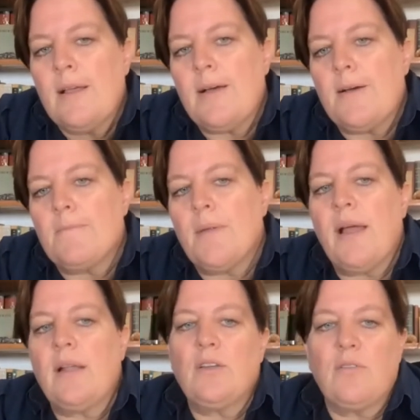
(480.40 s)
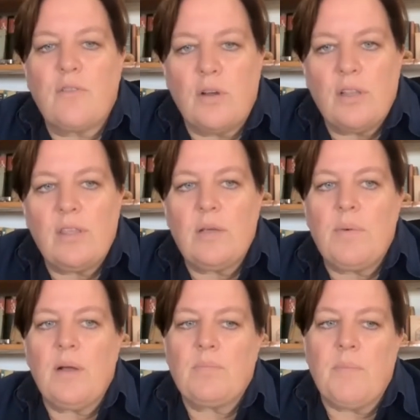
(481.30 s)
and you've got to think
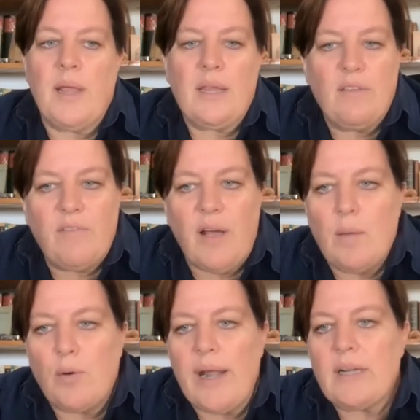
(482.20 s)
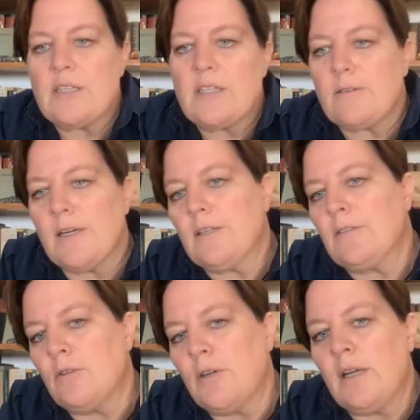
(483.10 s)
about making fire breaks
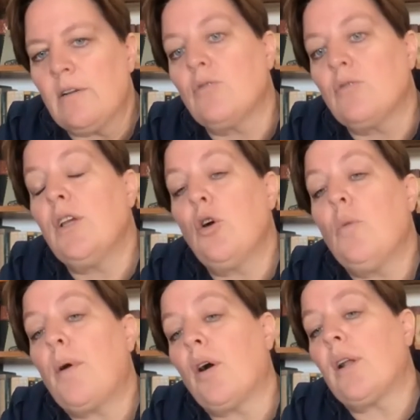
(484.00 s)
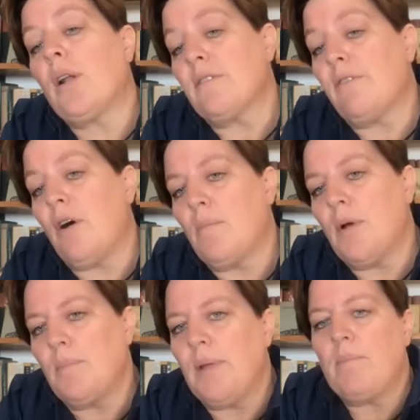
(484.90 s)
and doing your part as a
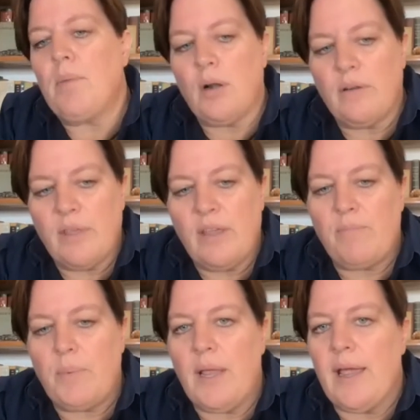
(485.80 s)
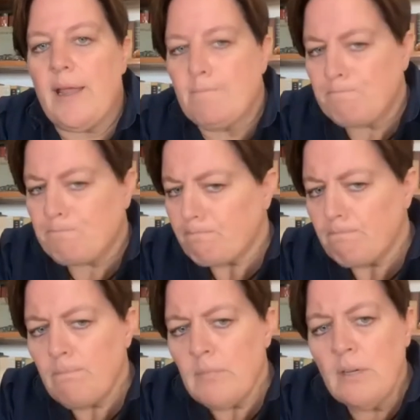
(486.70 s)
farmer, being part of the FPA,
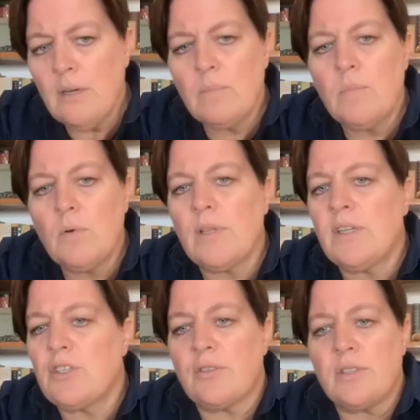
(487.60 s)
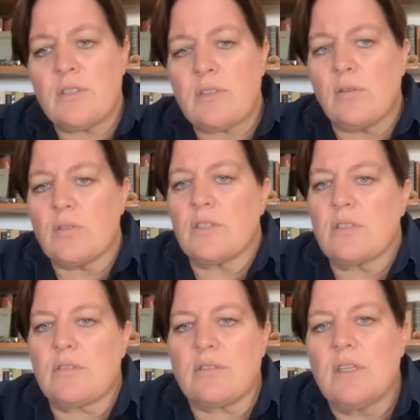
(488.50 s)
all the insurance clauses,
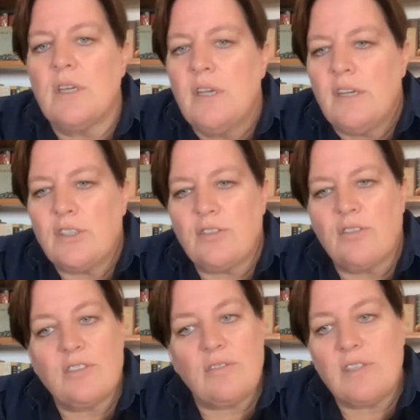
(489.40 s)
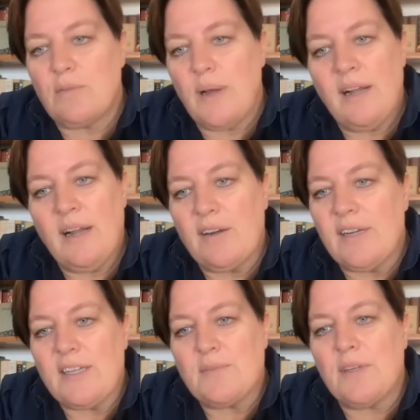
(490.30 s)
because insurance runs away
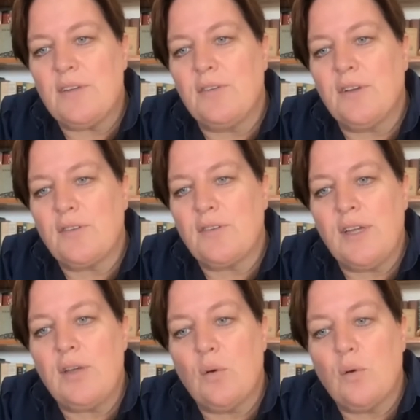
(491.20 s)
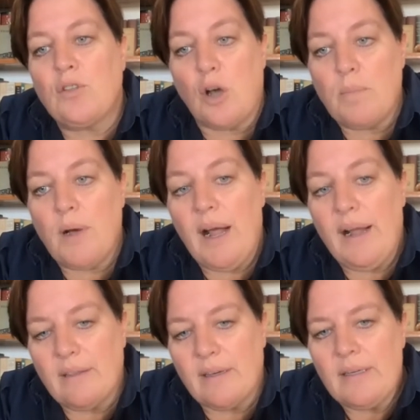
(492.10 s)
nowadays when you're not doing your job
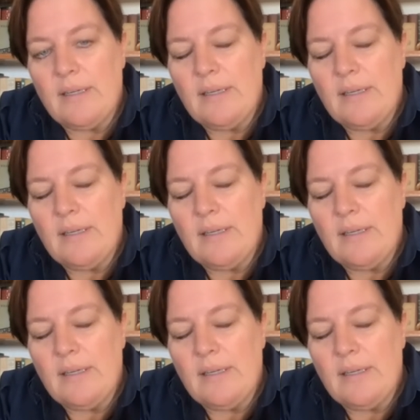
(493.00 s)
either,